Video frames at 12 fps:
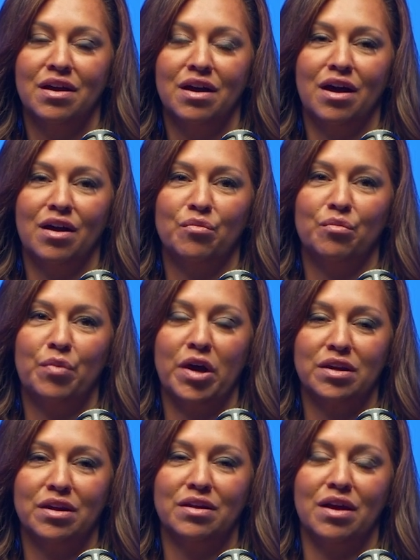
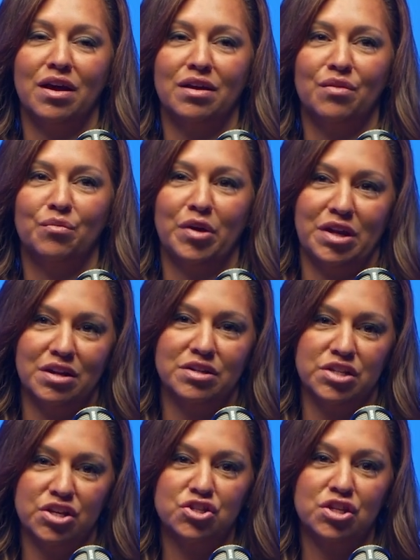But in
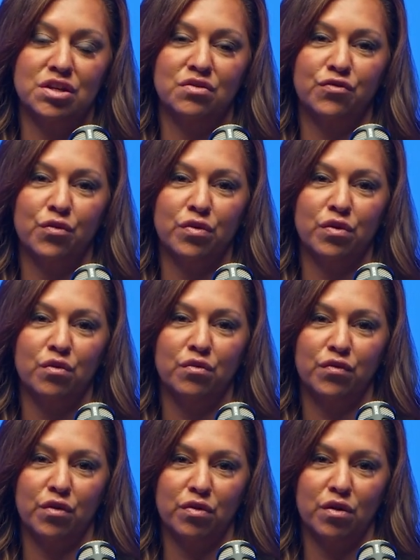addition, for
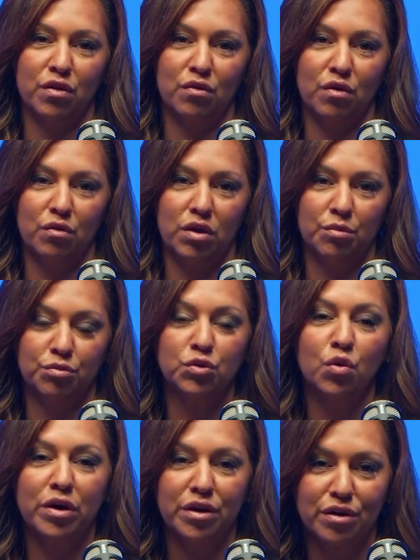the
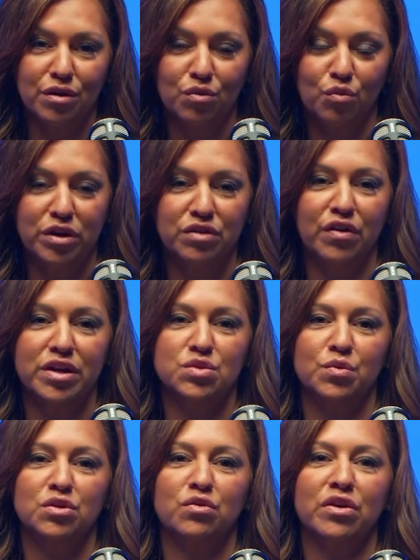employer, what advice
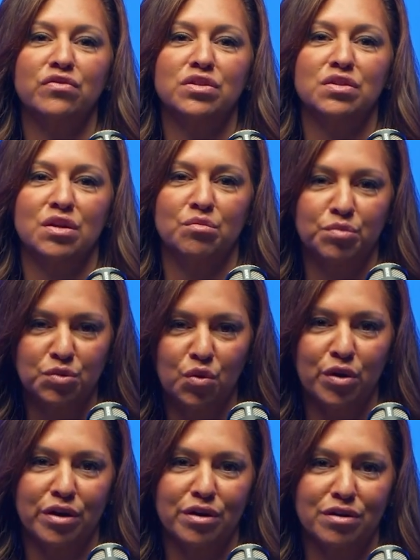would you give to the
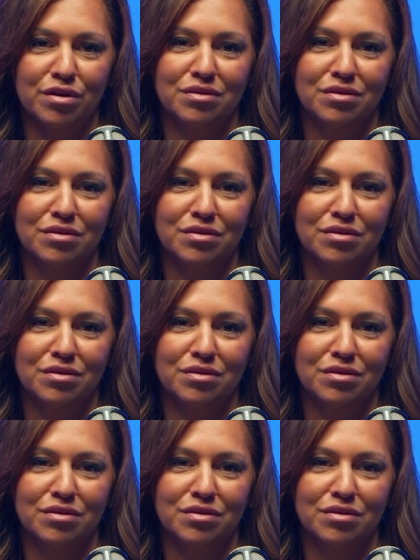employer?